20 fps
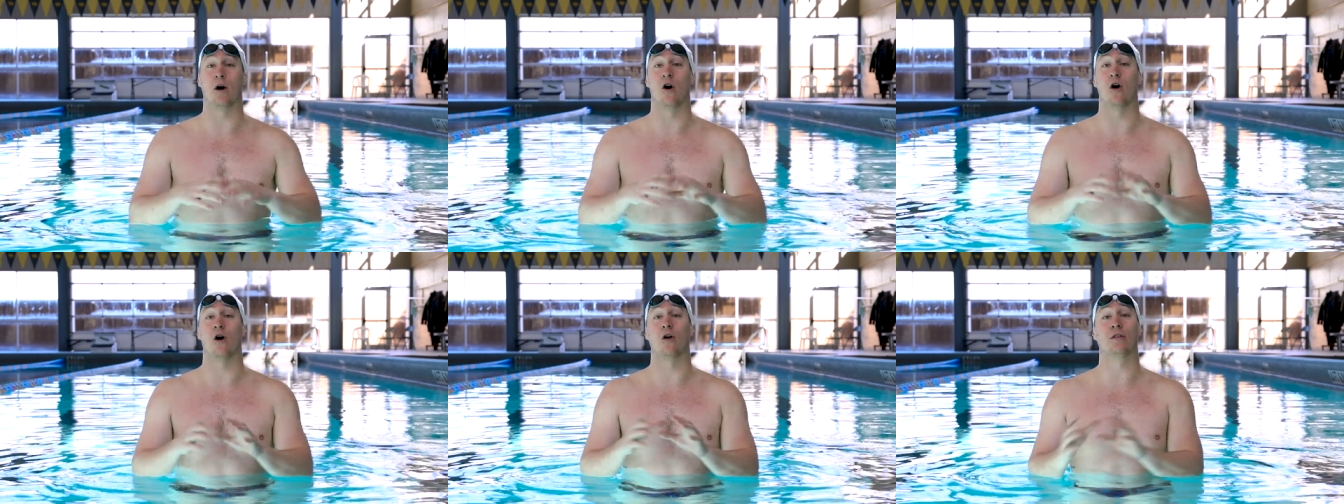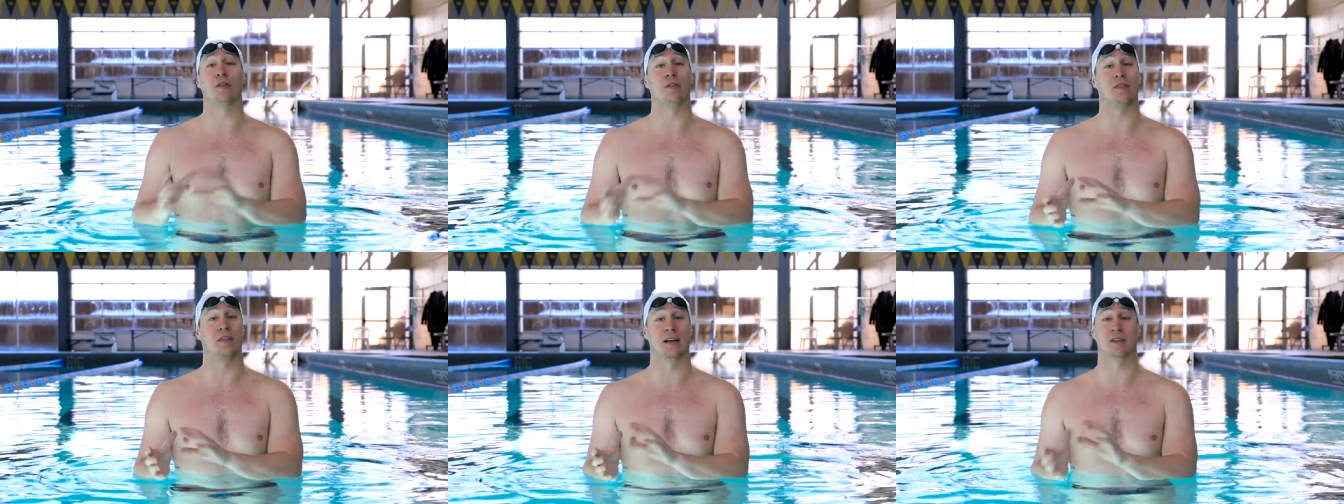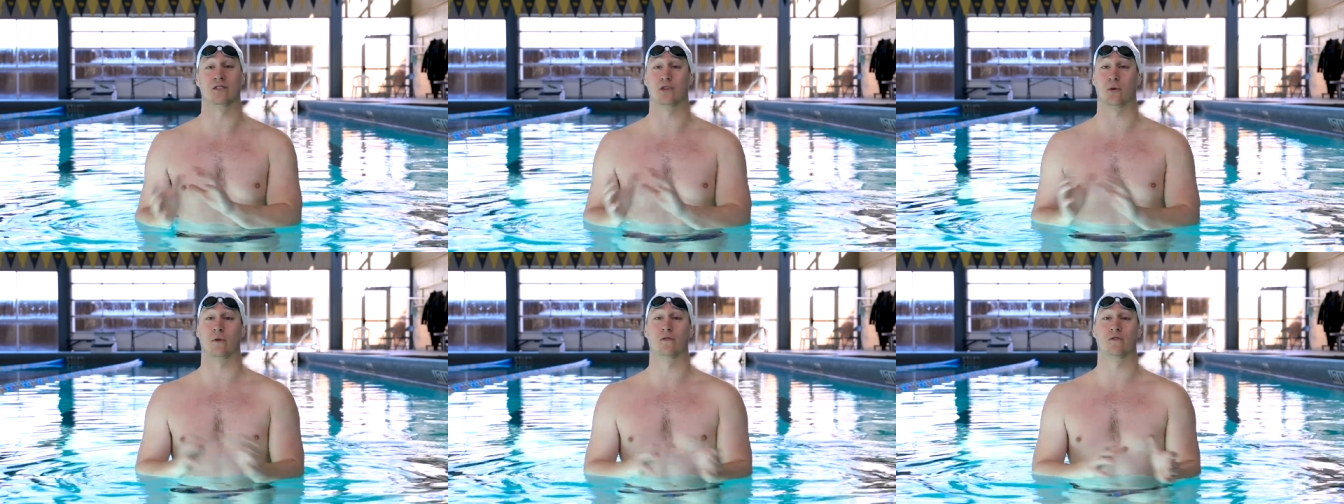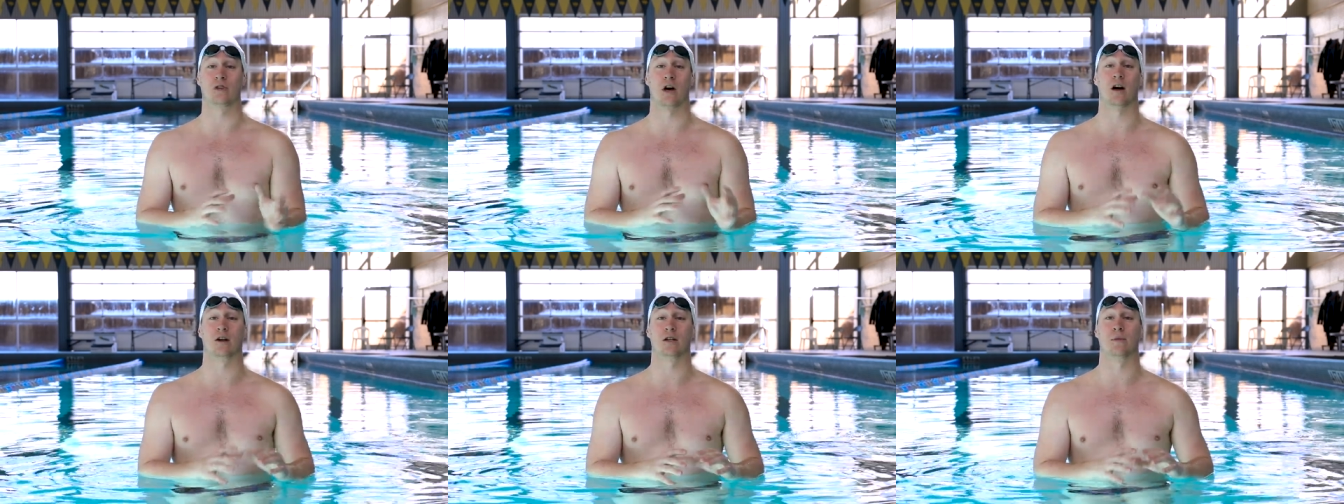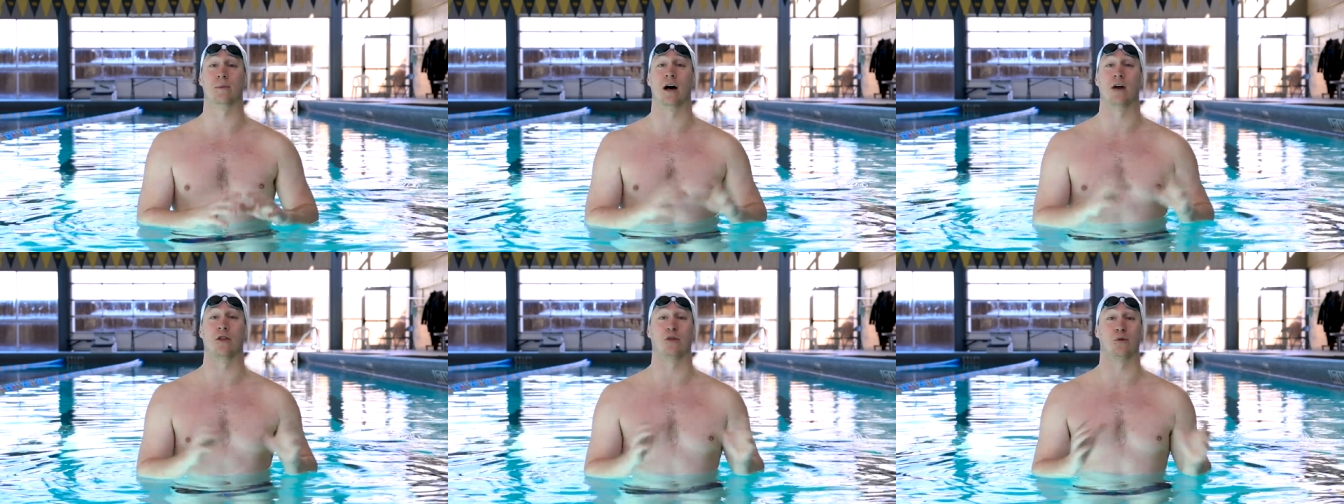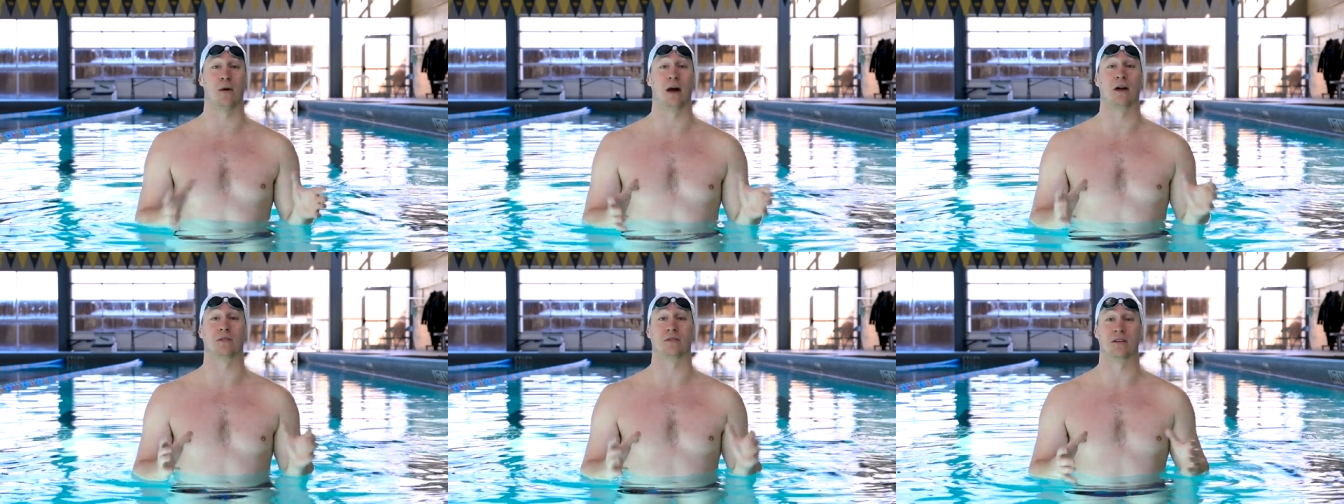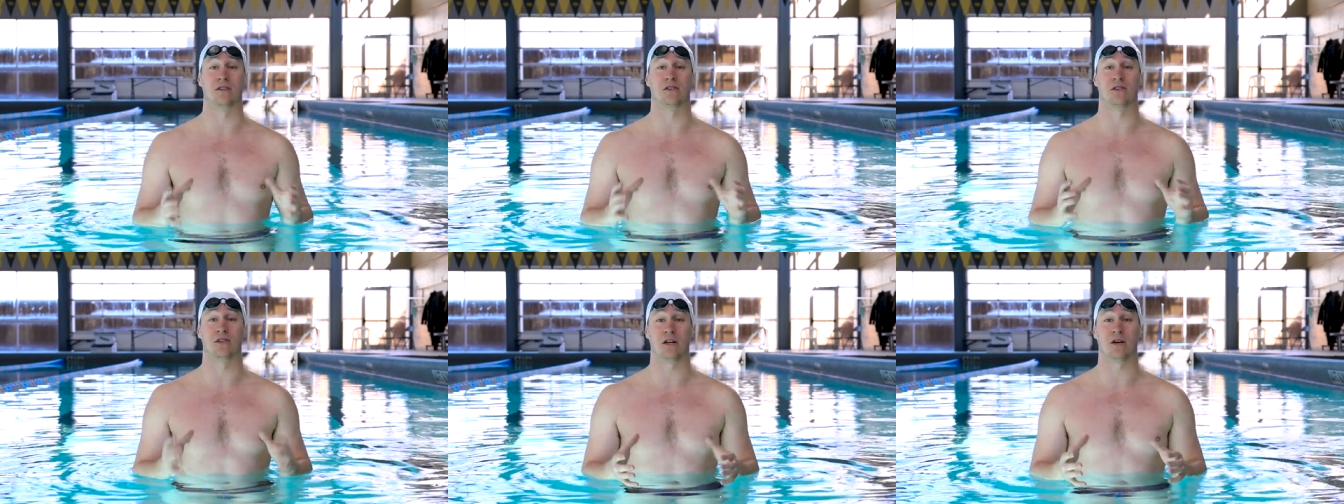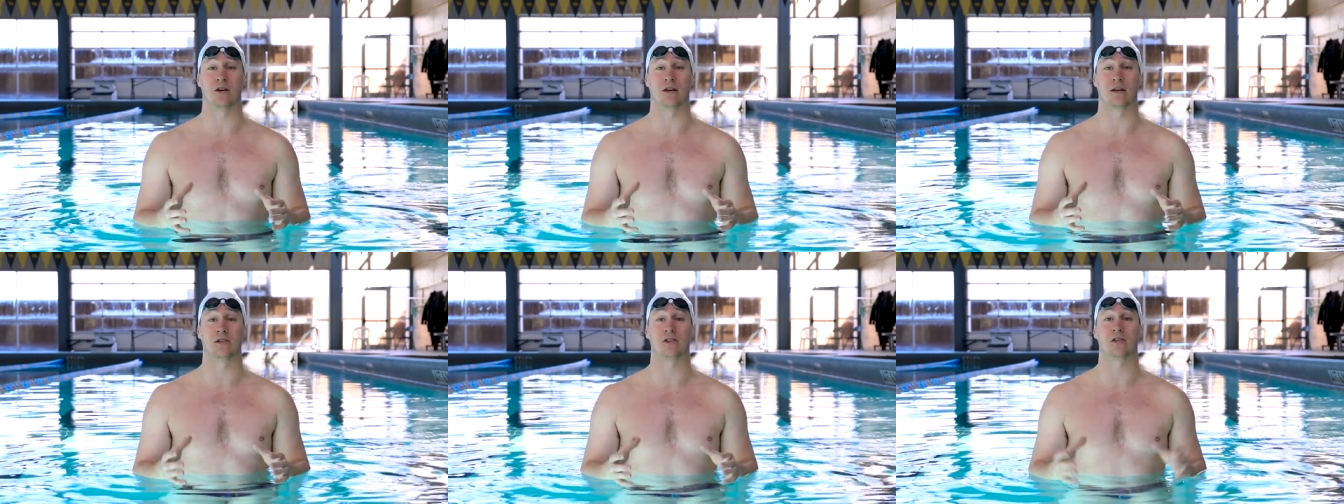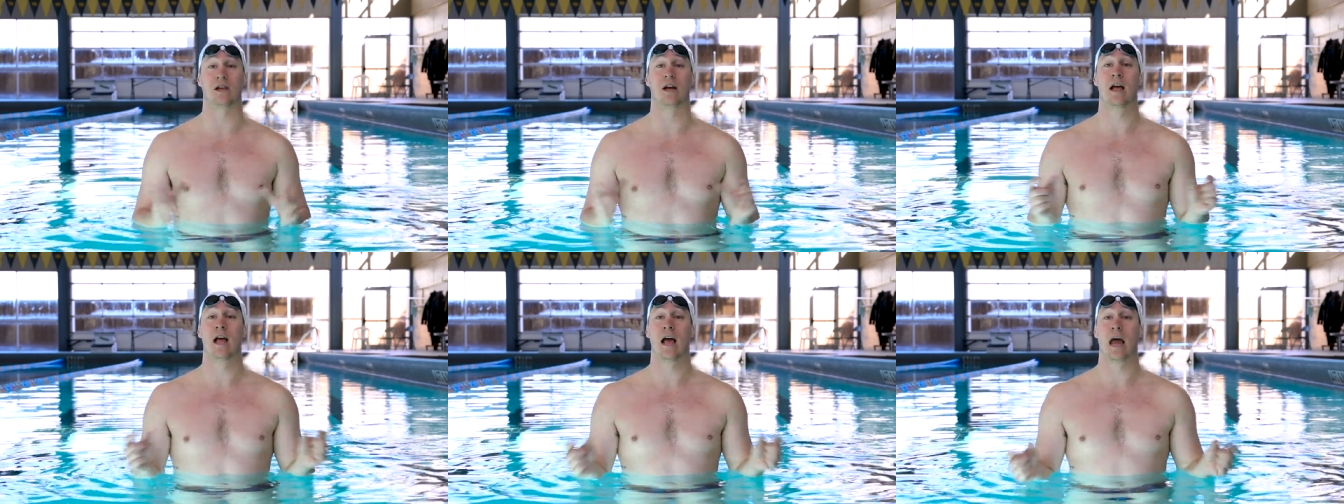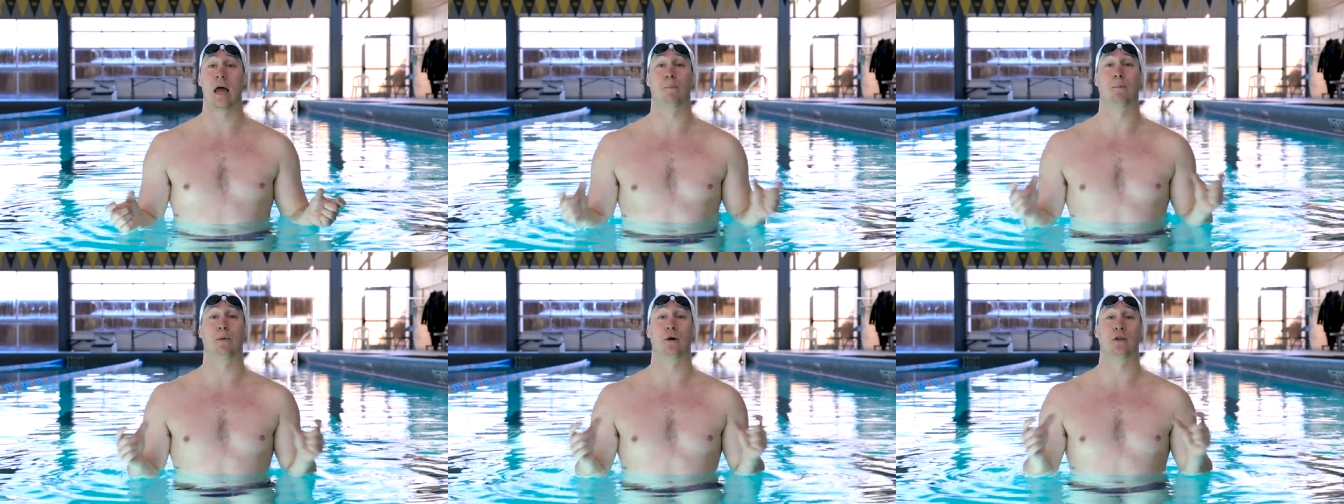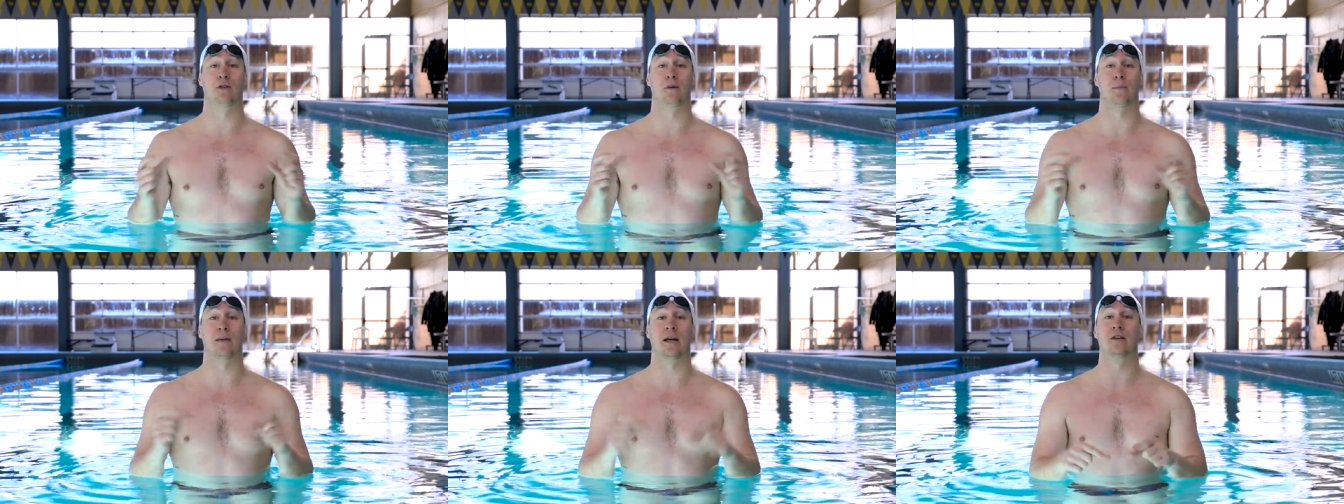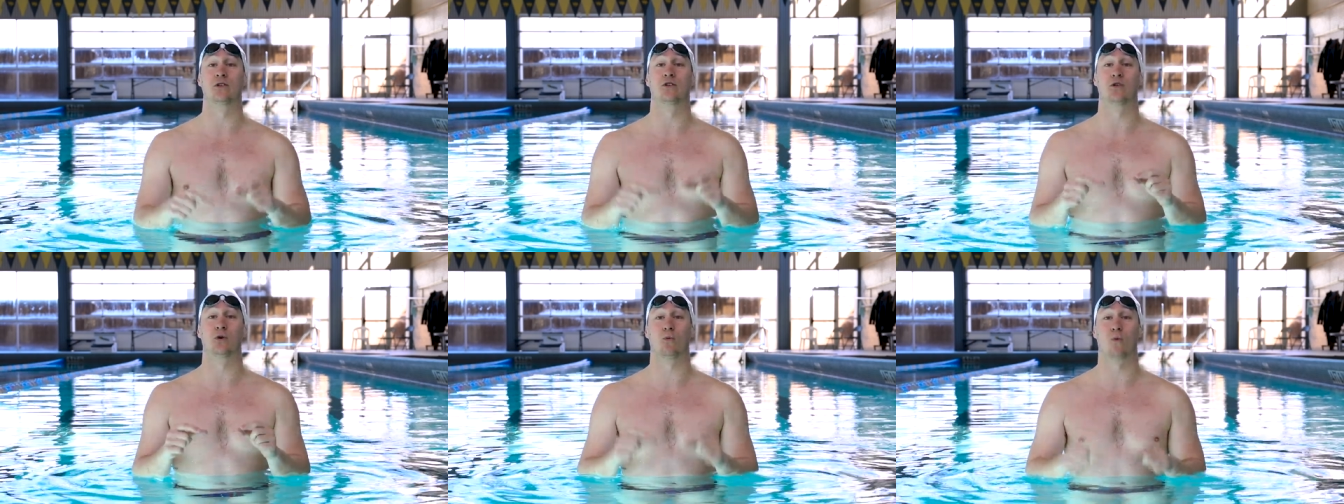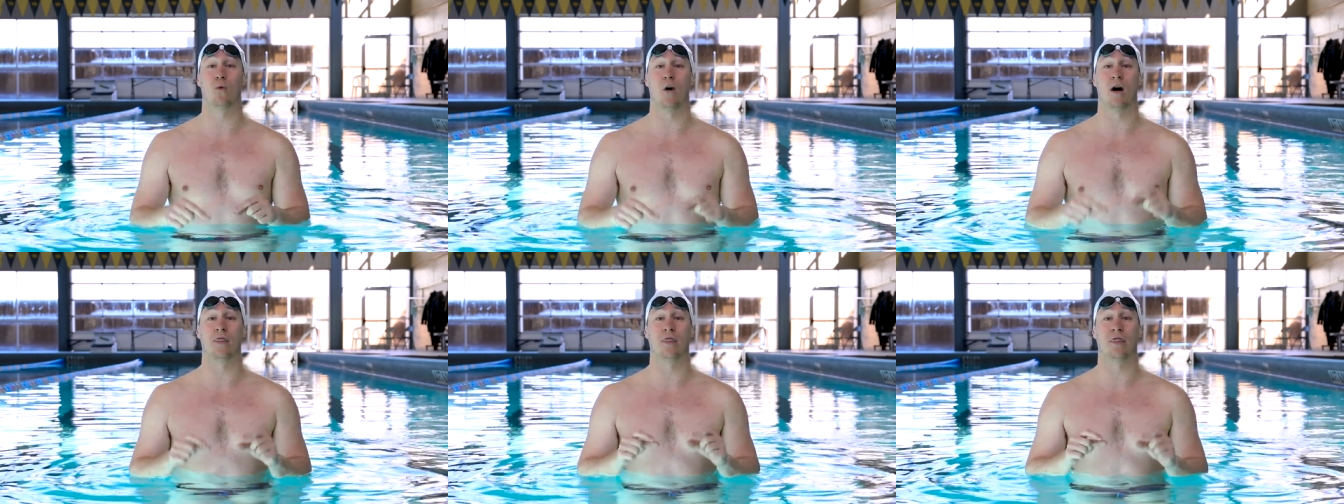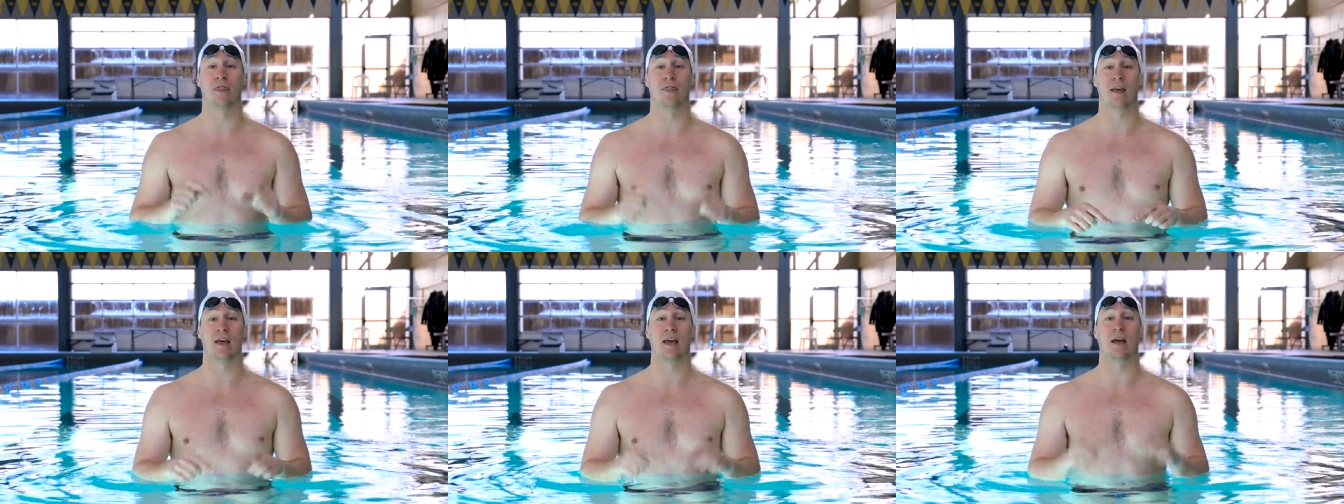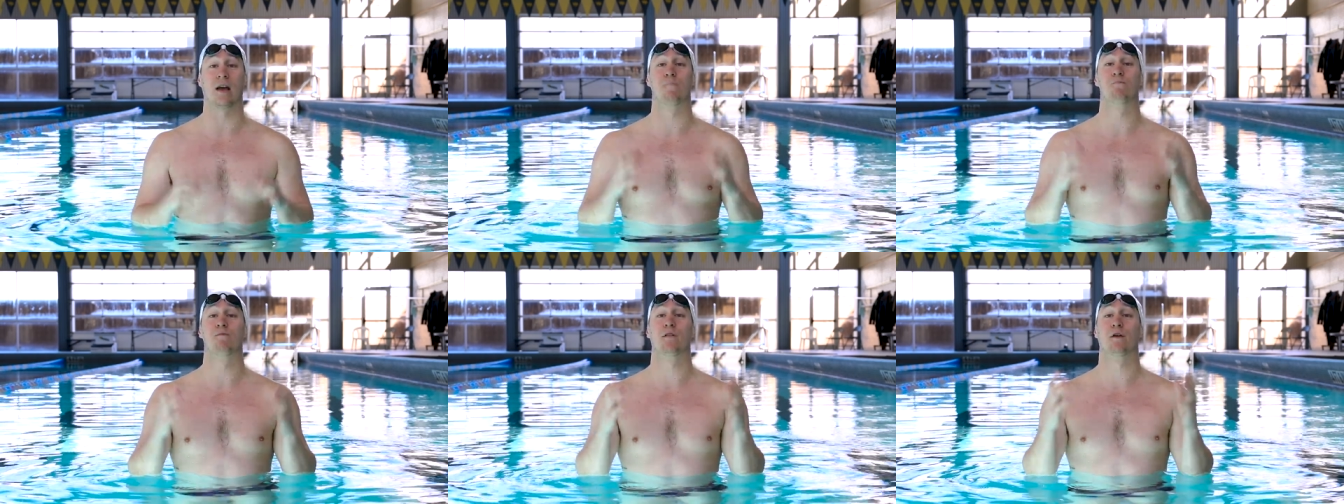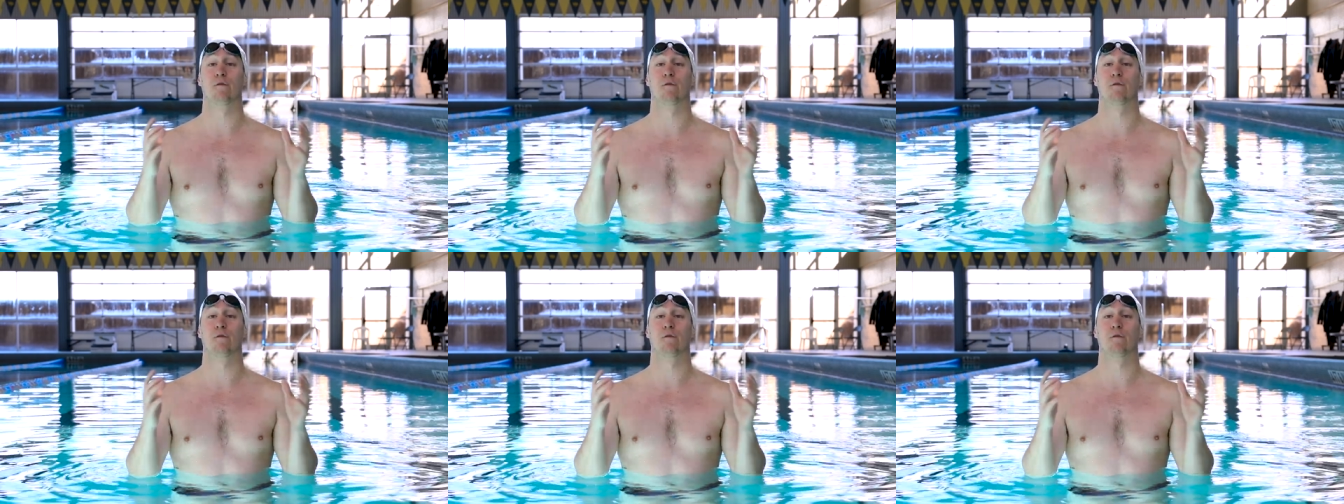all the things that we've talked about throughout this series and put them into one thing,